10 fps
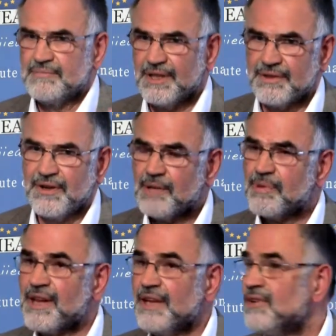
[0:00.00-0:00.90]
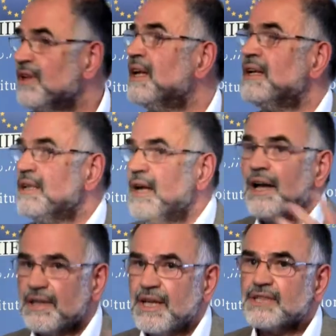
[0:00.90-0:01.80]
it's 30%,
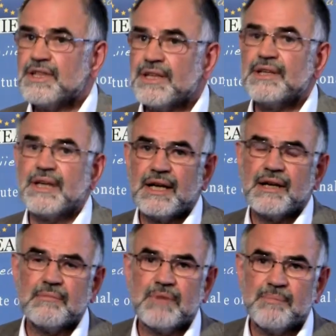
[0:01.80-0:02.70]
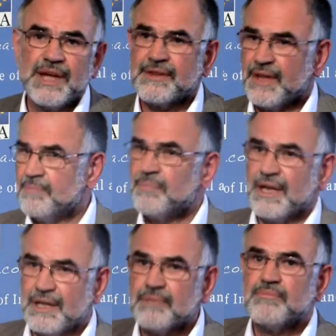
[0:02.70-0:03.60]
I can actually make that
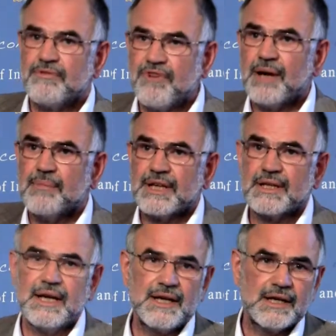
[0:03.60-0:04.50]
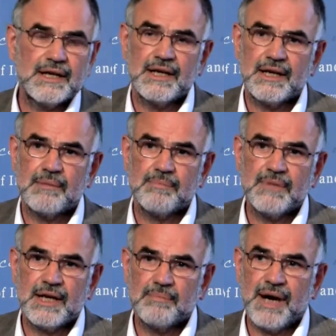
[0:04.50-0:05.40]
by farming
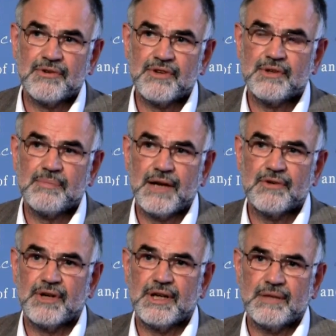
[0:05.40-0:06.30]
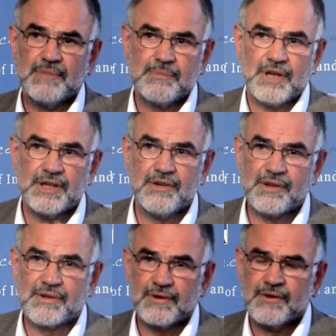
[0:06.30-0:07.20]
boundary to boundary. I'm not
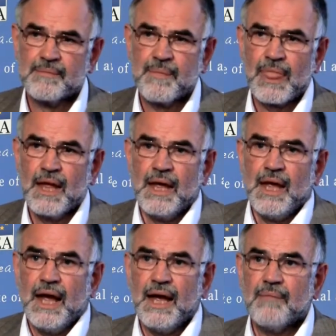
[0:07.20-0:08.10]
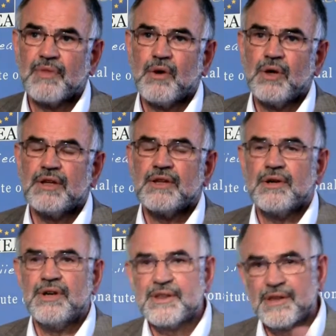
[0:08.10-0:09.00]
interested.
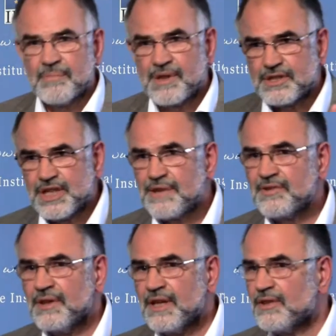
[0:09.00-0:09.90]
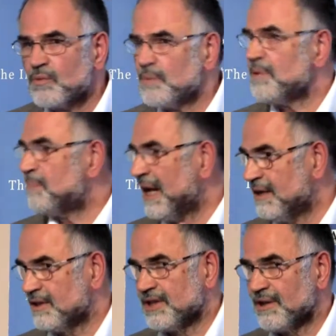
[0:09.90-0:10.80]
There is some suggestion that there would be
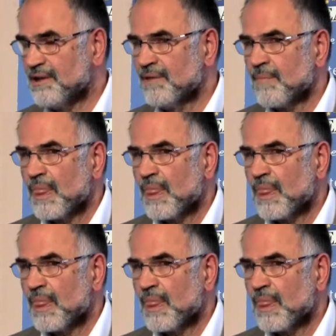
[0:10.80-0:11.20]
penalties.